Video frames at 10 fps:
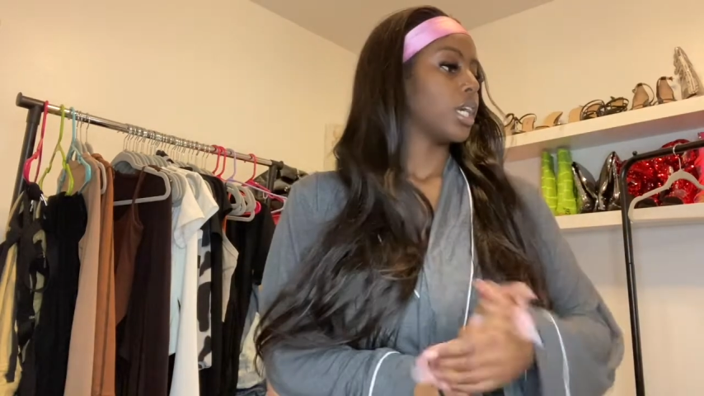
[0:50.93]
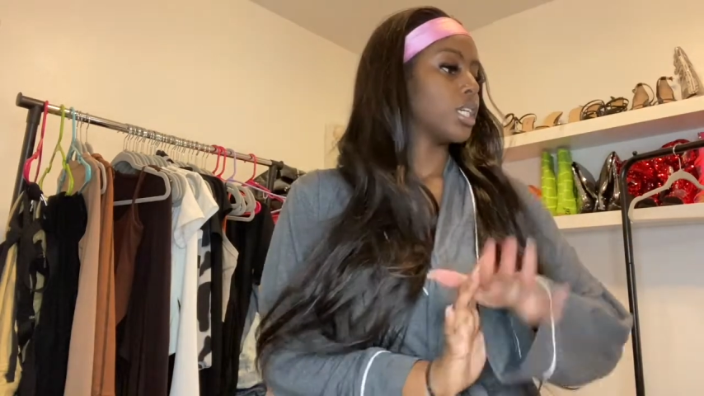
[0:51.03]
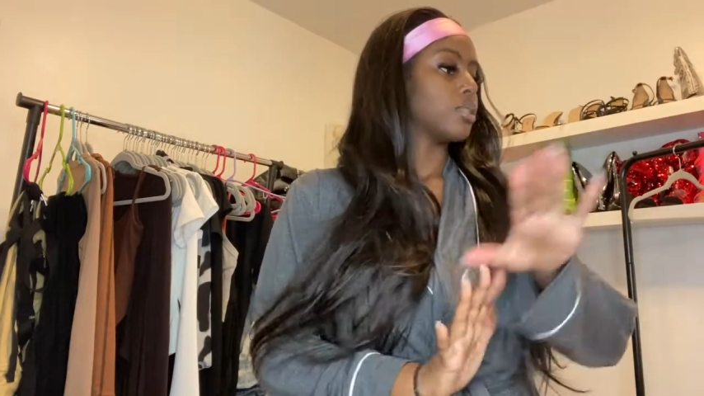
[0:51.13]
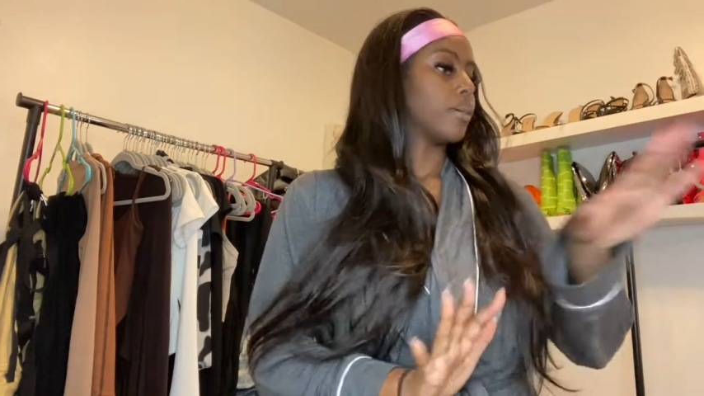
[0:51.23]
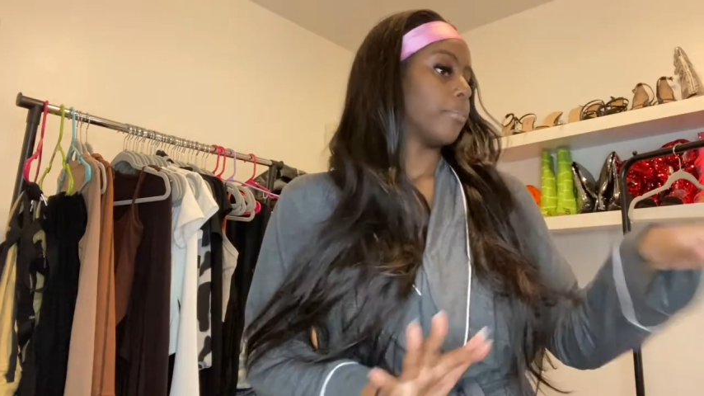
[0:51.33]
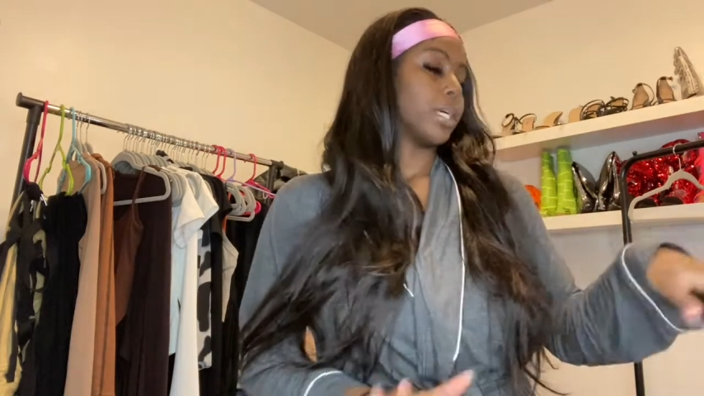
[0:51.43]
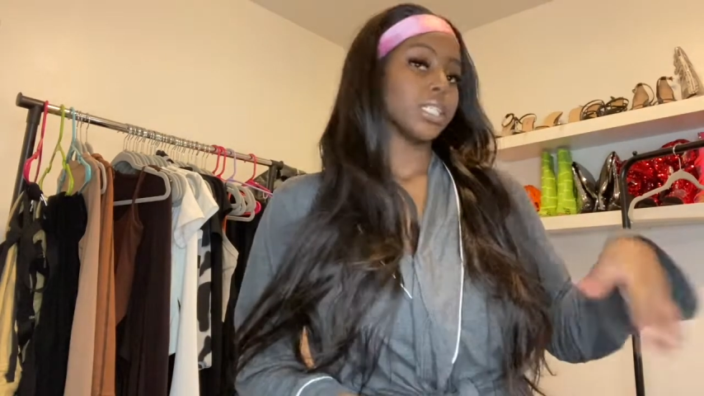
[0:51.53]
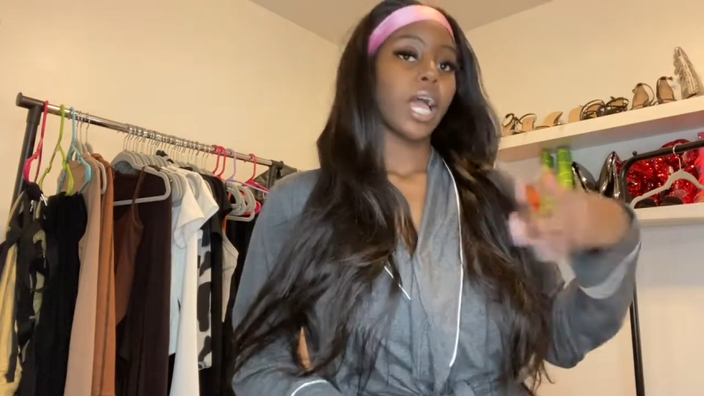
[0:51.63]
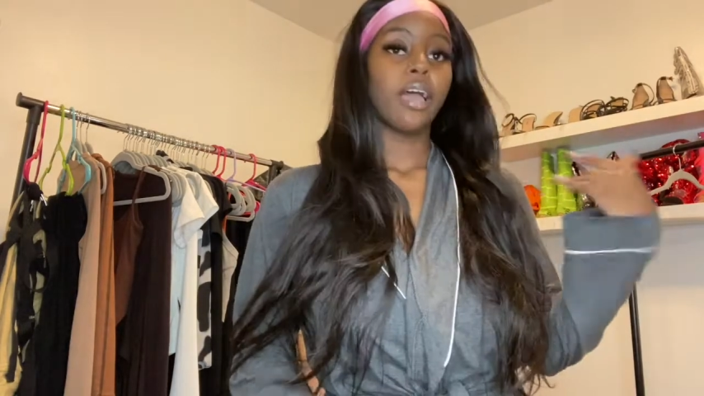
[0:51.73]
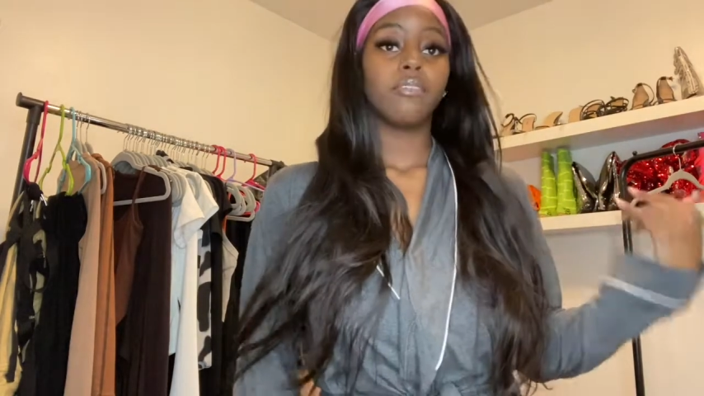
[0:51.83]
it's been a mess.
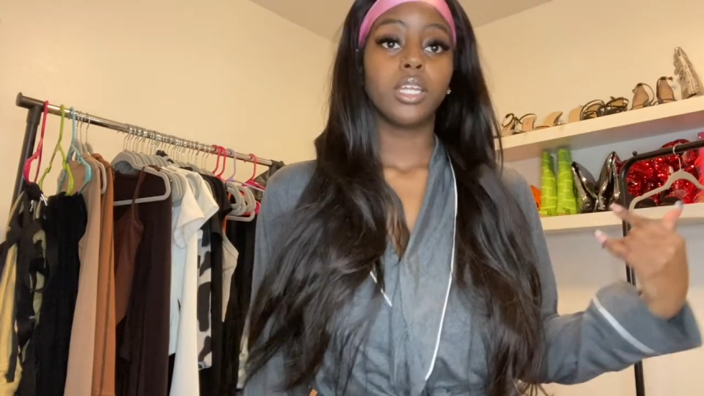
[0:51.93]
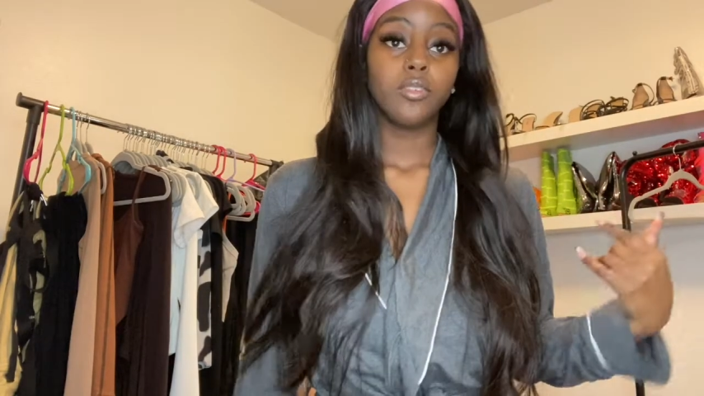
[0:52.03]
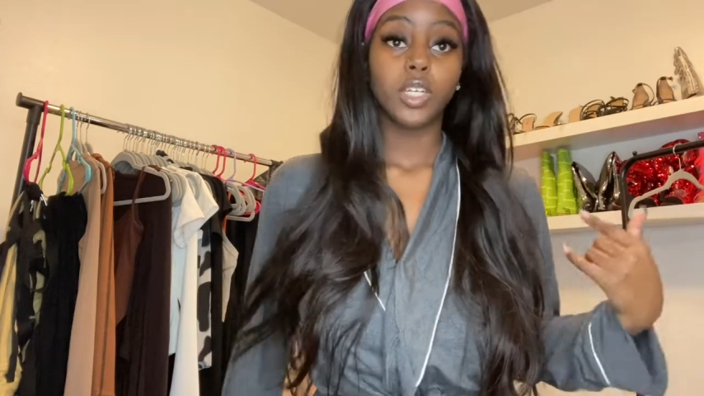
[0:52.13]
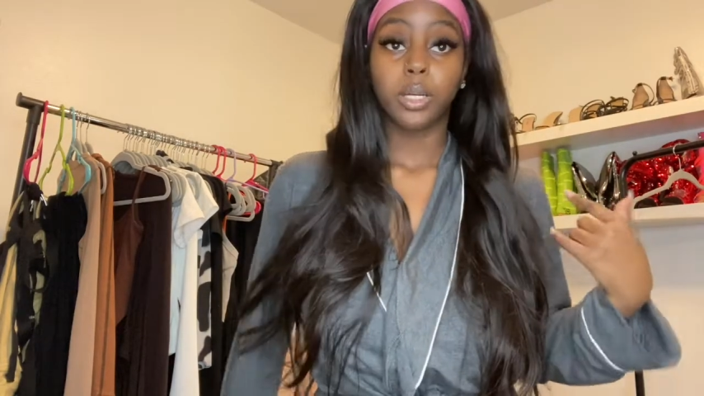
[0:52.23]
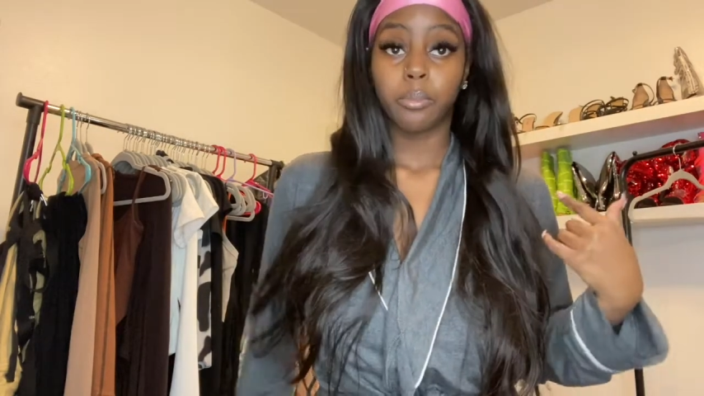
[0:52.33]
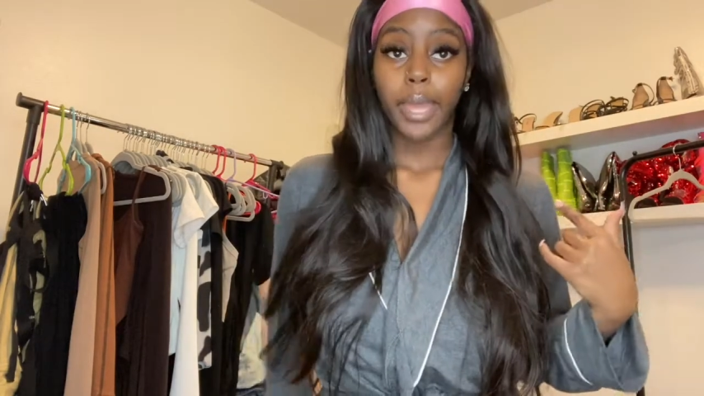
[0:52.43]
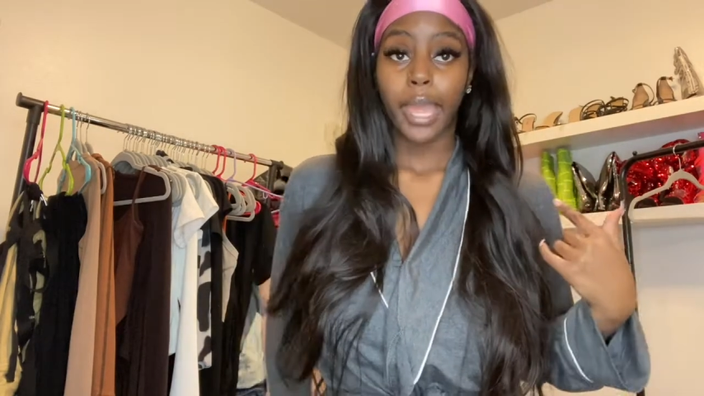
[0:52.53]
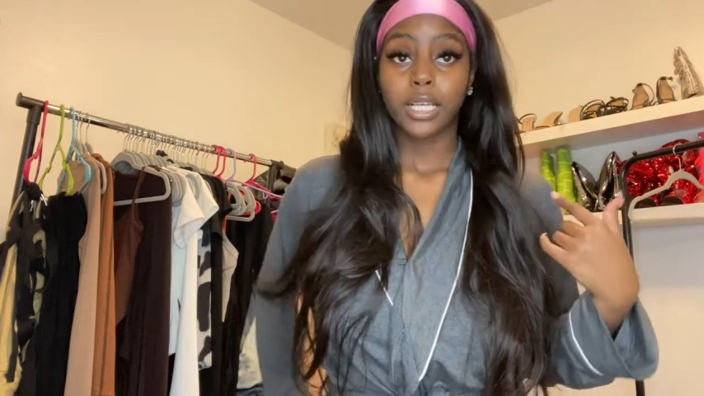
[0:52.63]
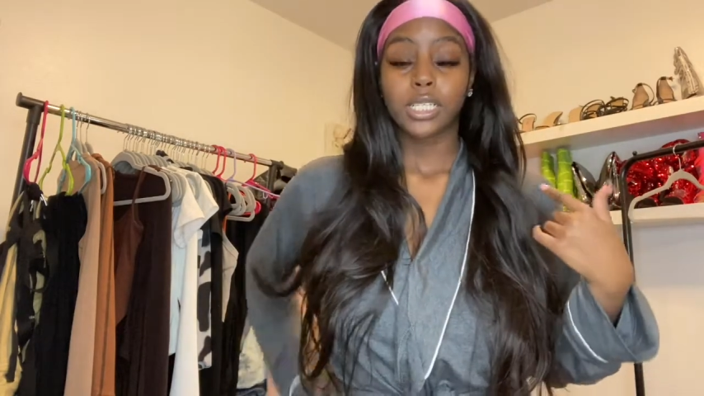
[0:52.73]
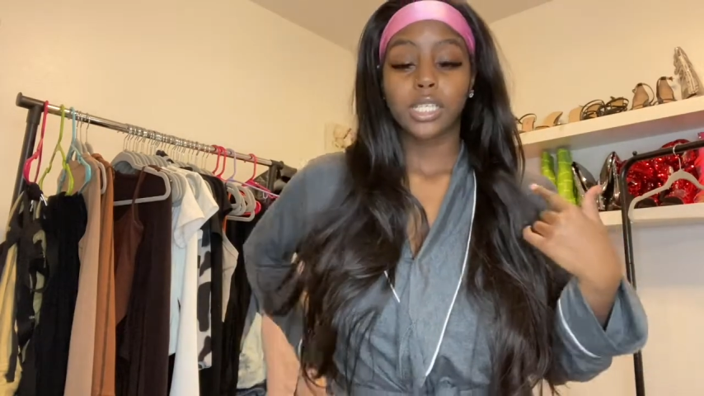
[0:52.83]
I haven't even unpacked,